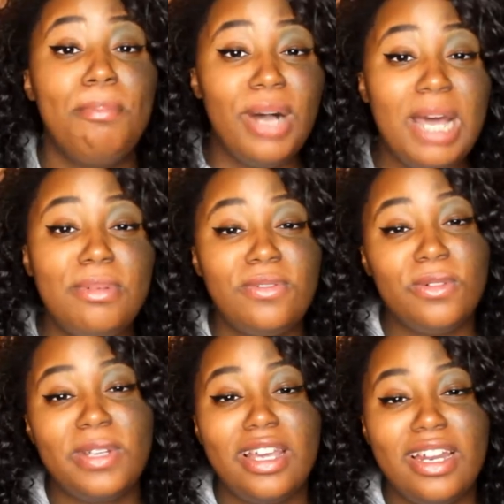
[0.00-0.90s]
But
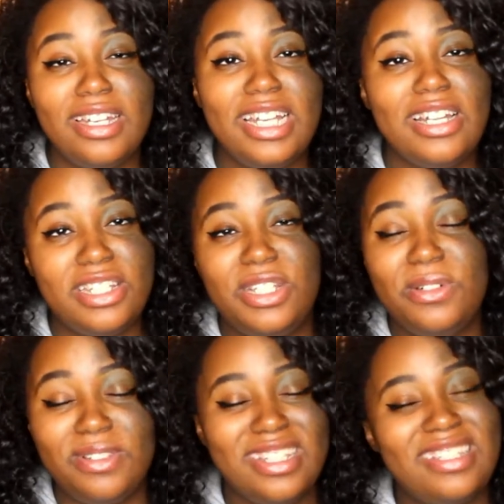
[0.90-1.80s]
before we get on down
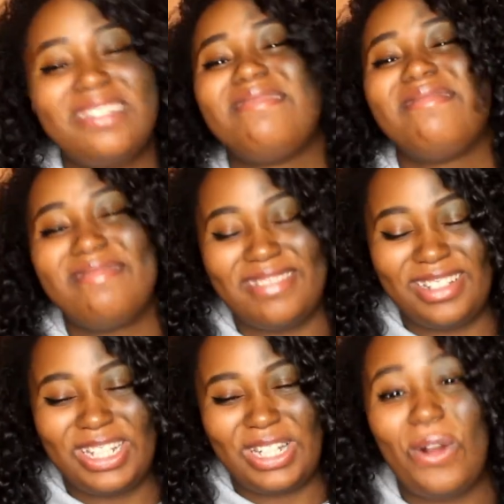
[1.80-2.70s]
to this
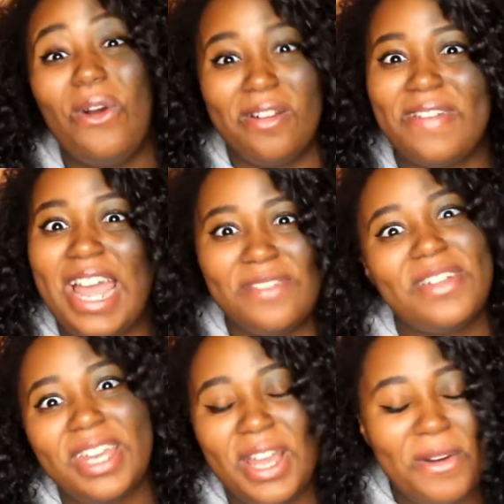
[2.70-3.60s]
horrifying
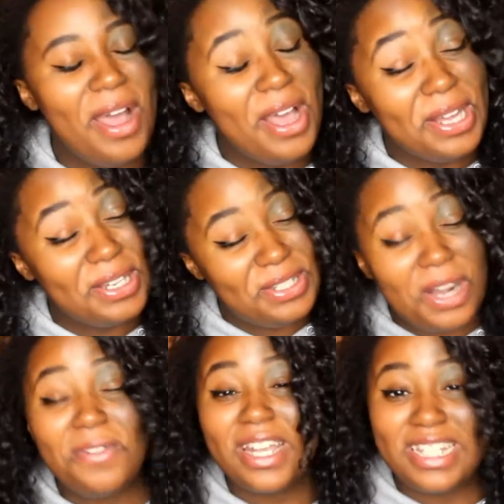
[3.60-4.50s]
video,
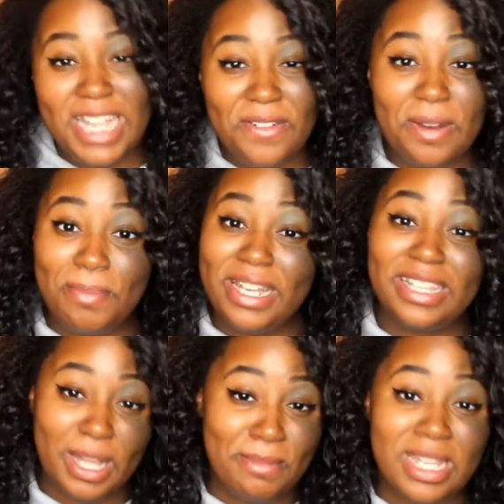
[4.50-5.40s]
don't forget to give it a
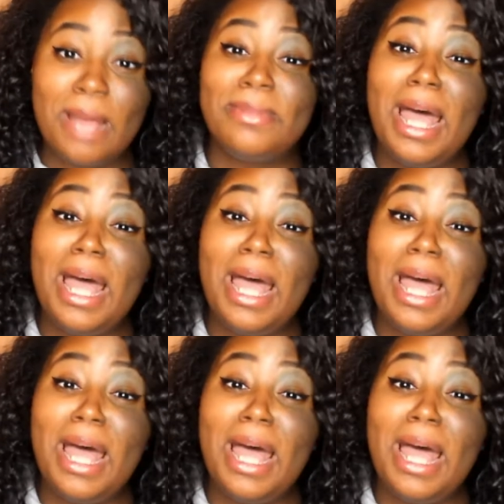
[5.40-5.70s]
big thumbs up.